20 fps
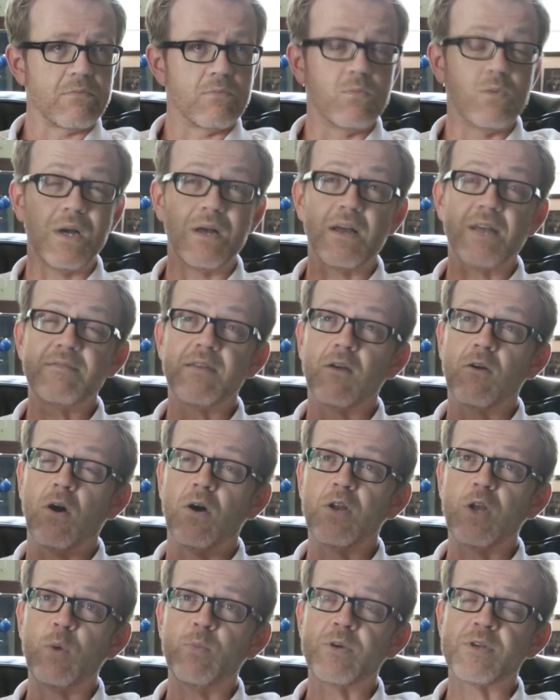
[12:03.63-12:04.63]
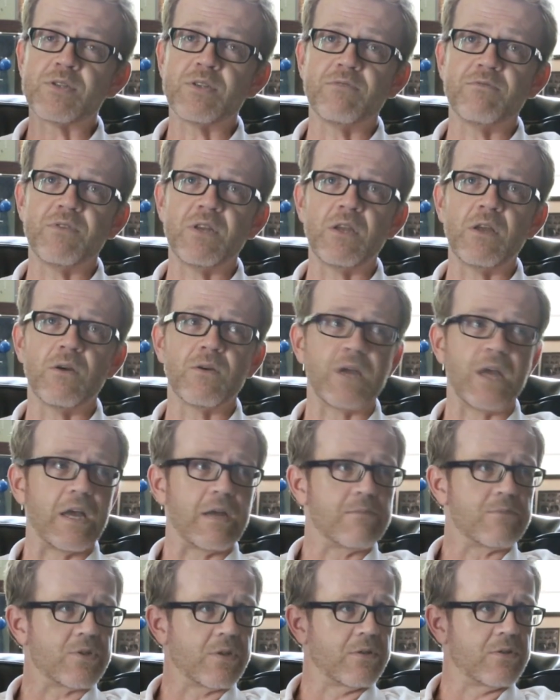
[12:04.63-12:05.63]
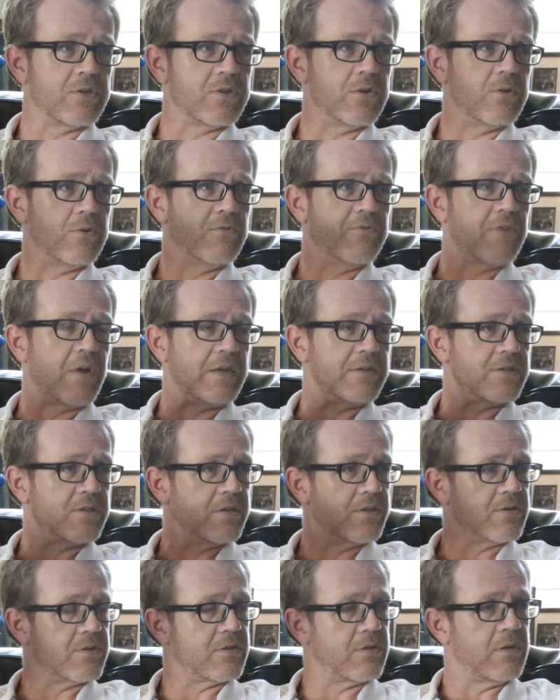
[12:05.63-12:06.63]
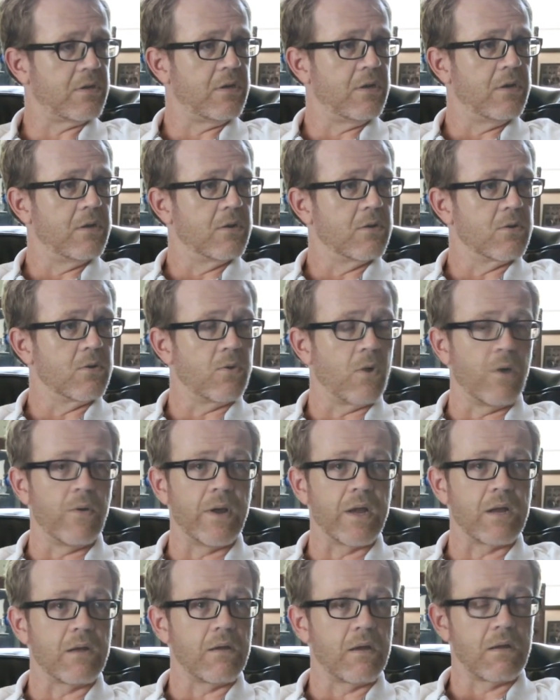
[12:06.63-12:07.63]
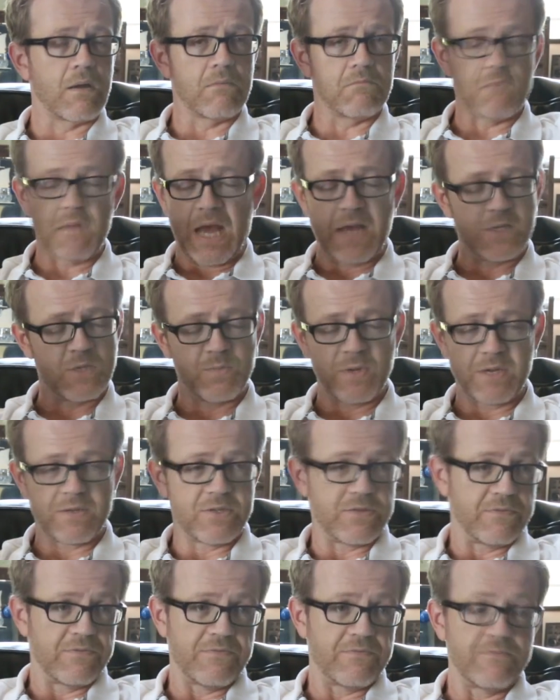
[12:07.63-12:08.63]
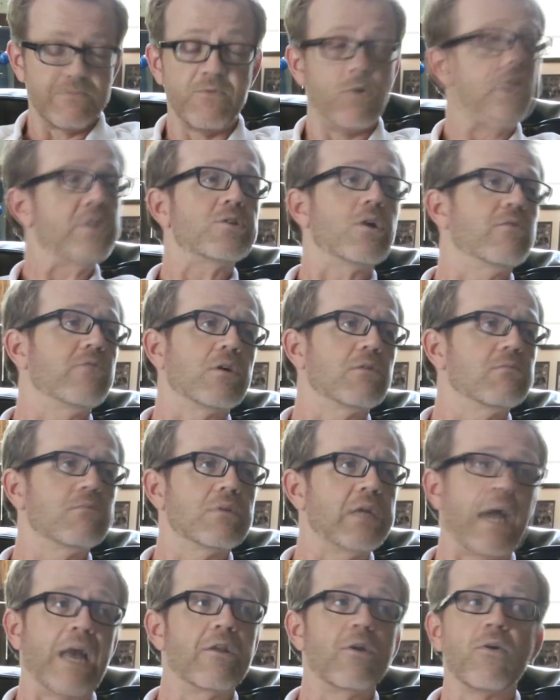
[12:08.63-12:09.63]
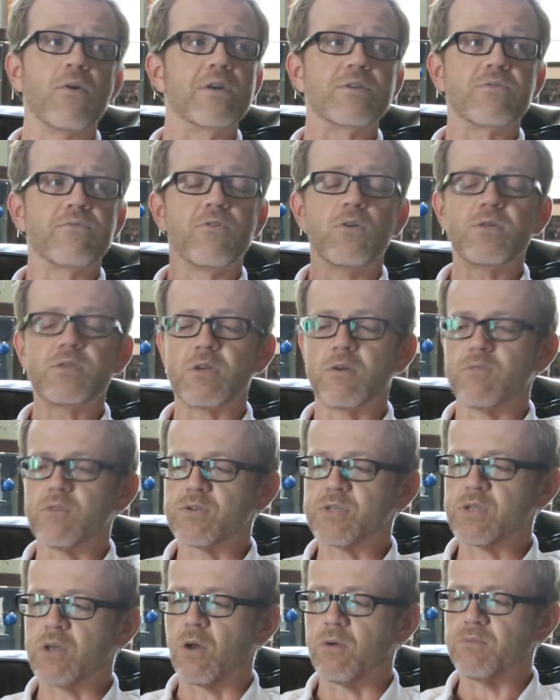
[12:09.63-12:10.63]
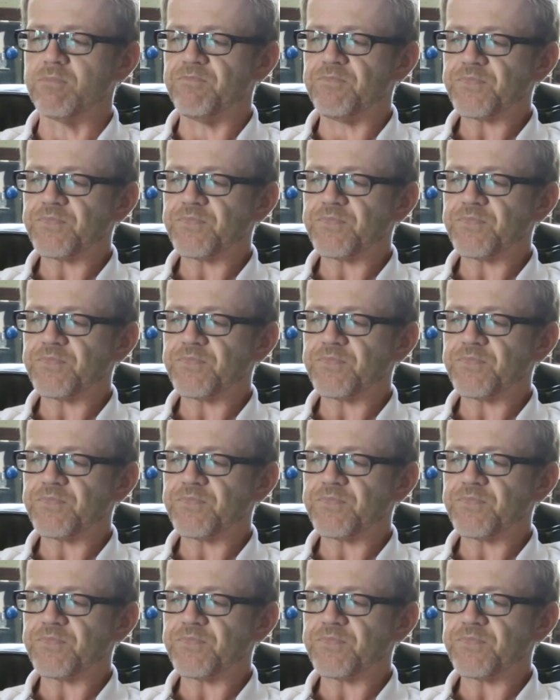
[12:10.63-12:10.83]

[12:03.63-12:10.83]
Well, I think audiobooks and video games are the two fastest growing aspects of voiceover, categories of voiceover. So